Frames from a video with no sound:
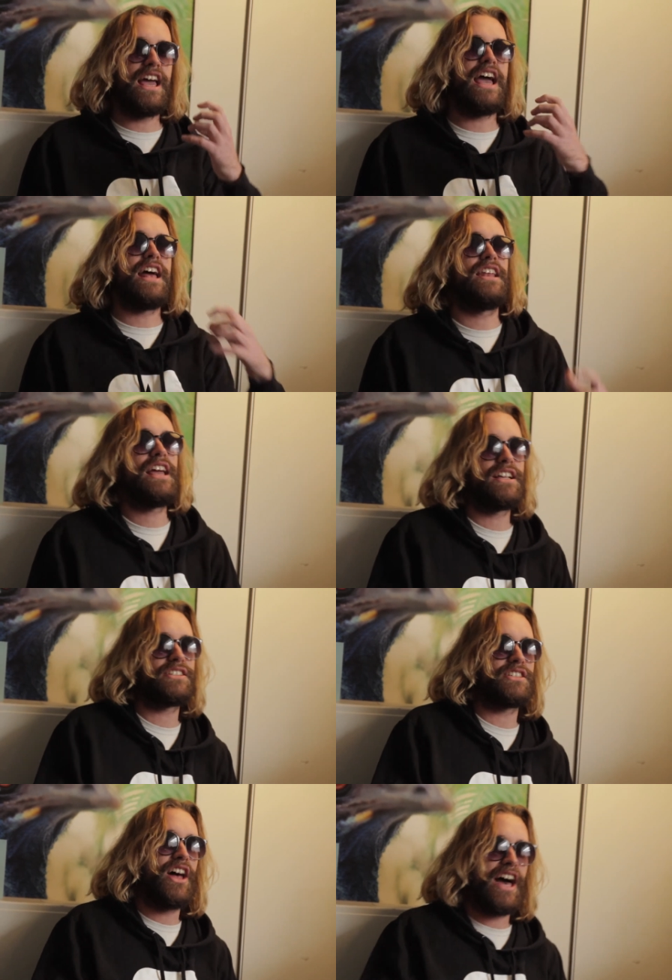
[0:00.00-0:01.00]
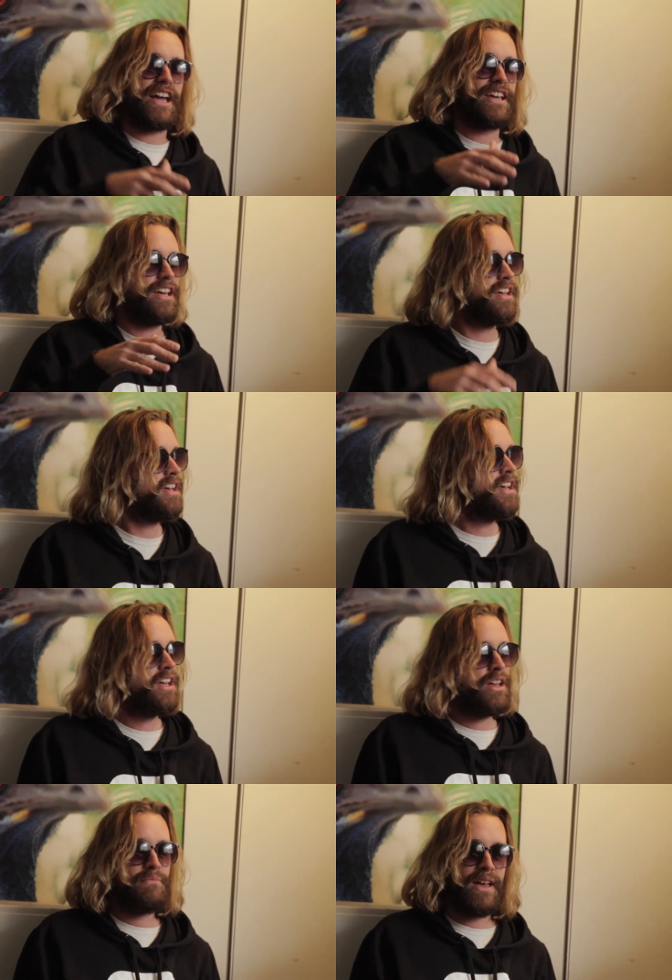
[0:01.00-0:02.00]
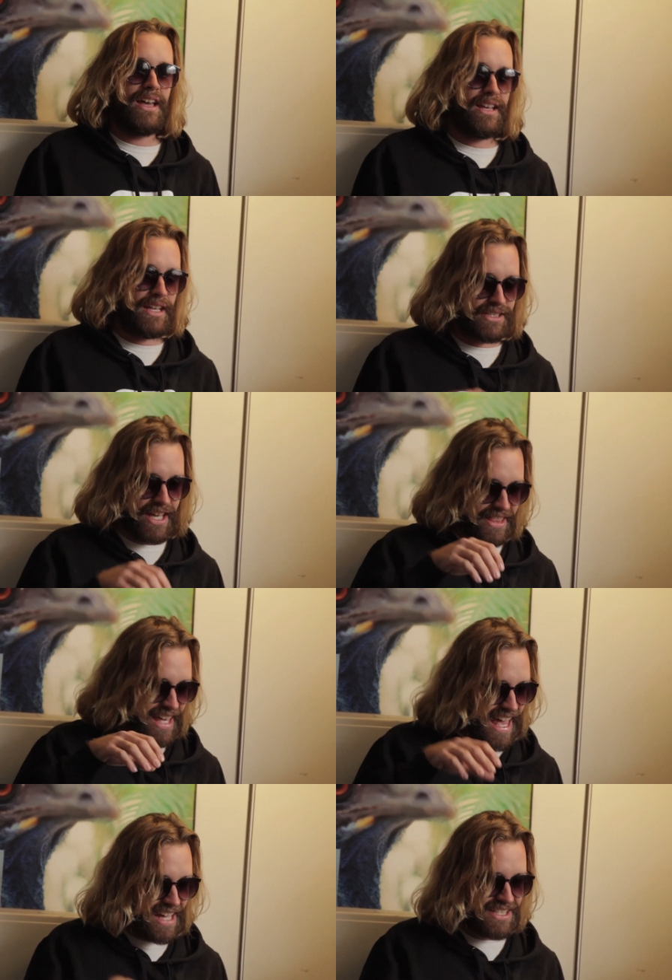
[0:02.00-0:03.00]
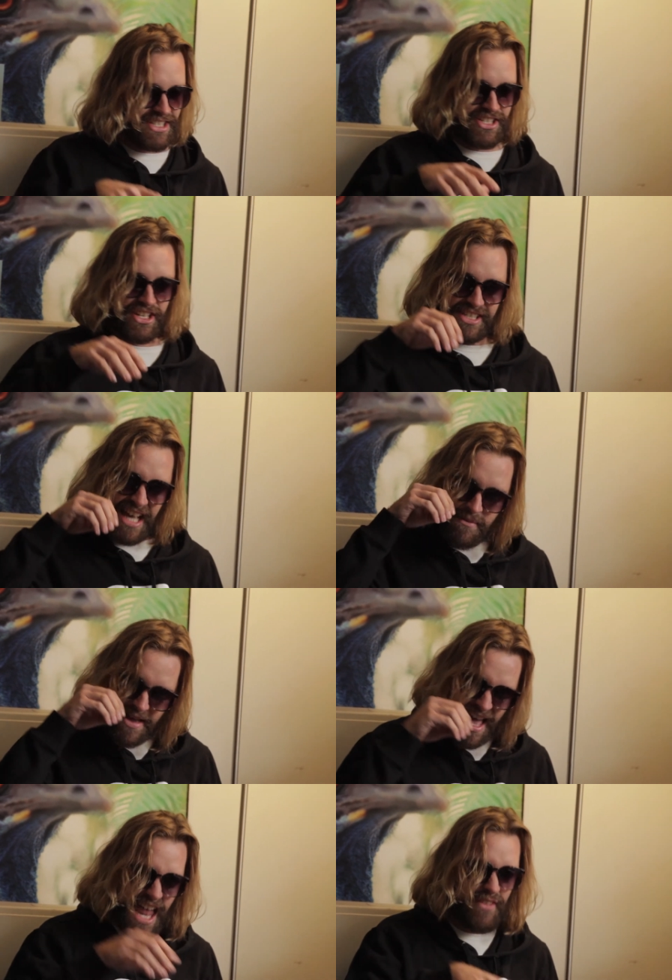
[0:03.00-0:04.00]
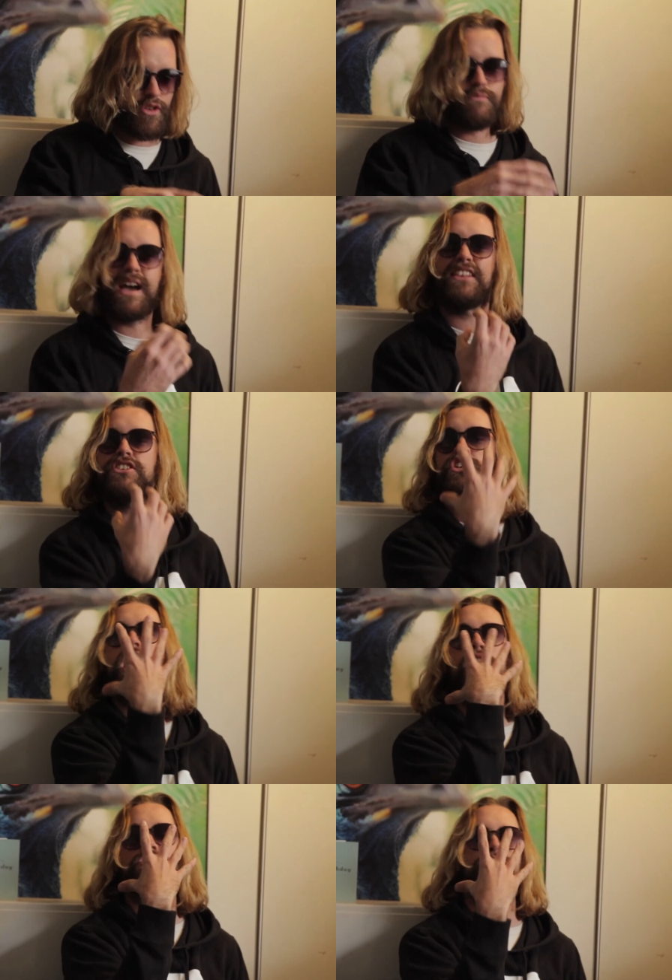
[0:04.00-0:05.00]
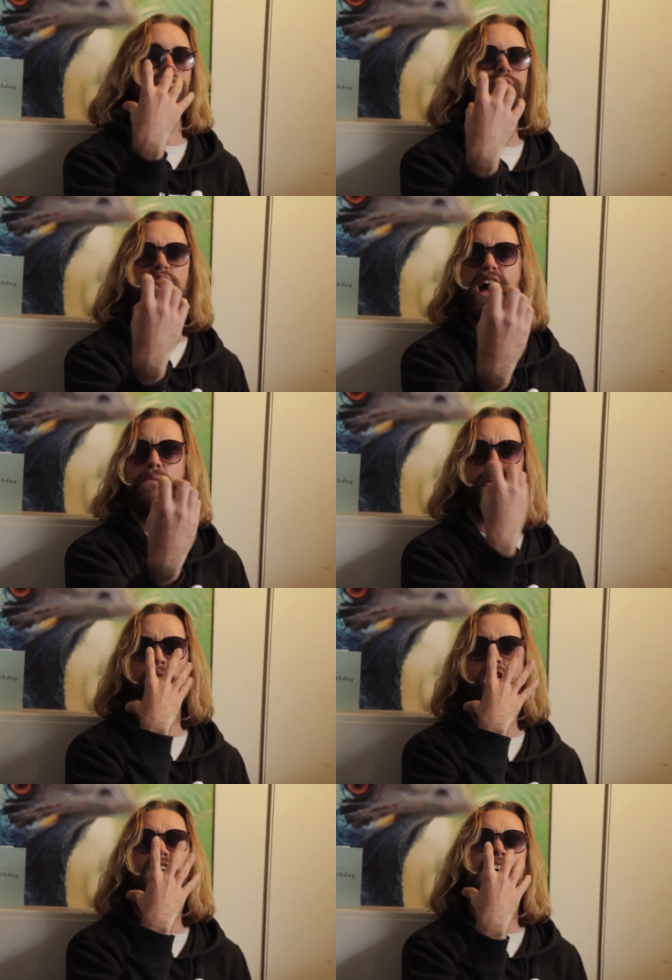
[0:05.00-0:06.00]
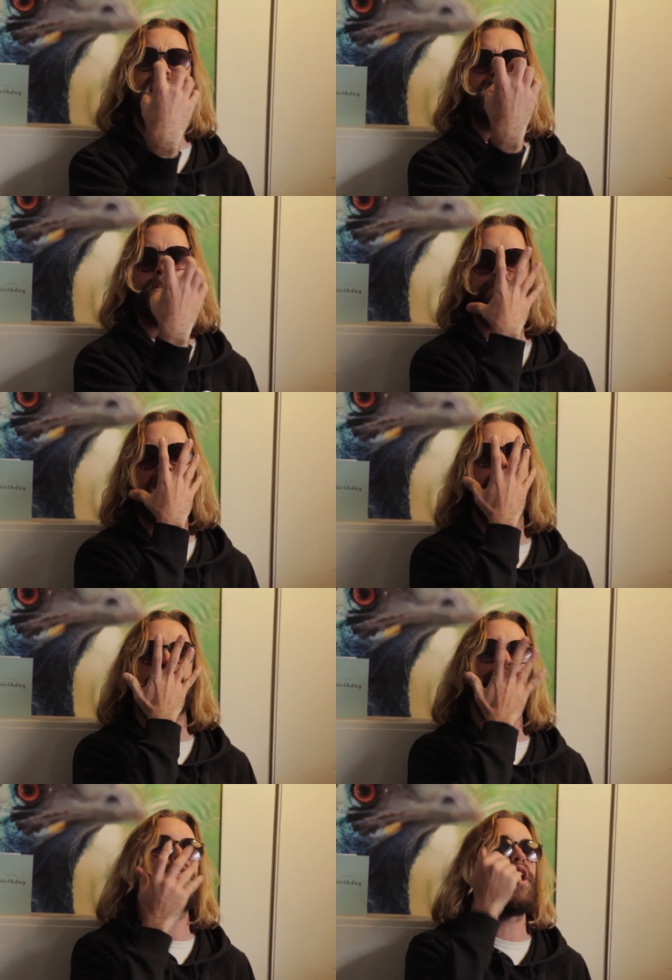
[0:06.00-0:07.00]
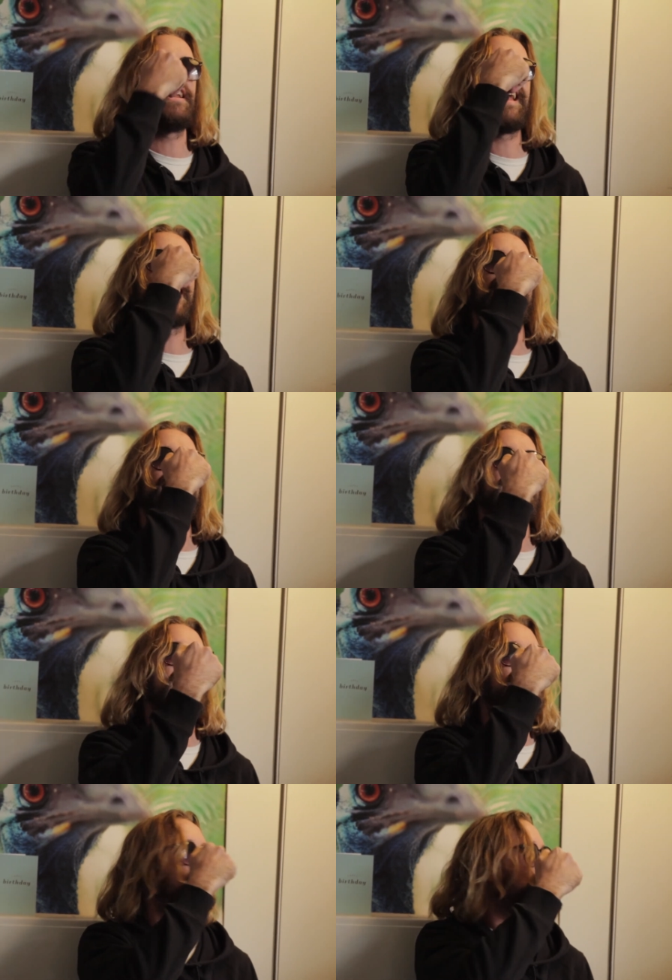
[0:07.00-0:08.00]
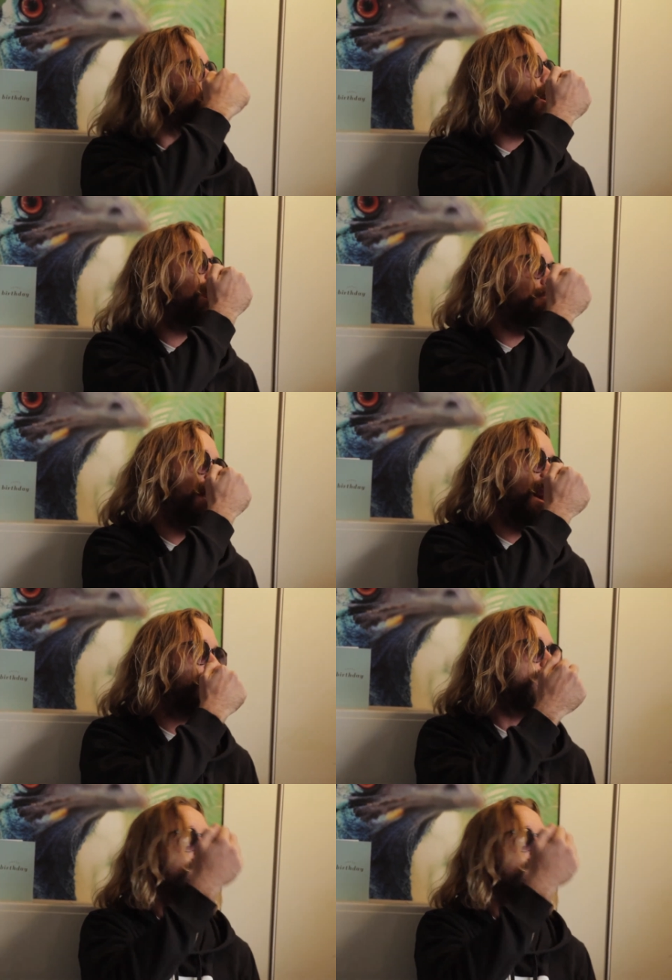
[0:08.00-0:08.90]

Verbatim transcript: oh. and it's like, man, it's like The Exorcist coming out of her mouth, chunks of like pie and kebab flying down, getting into my mouth.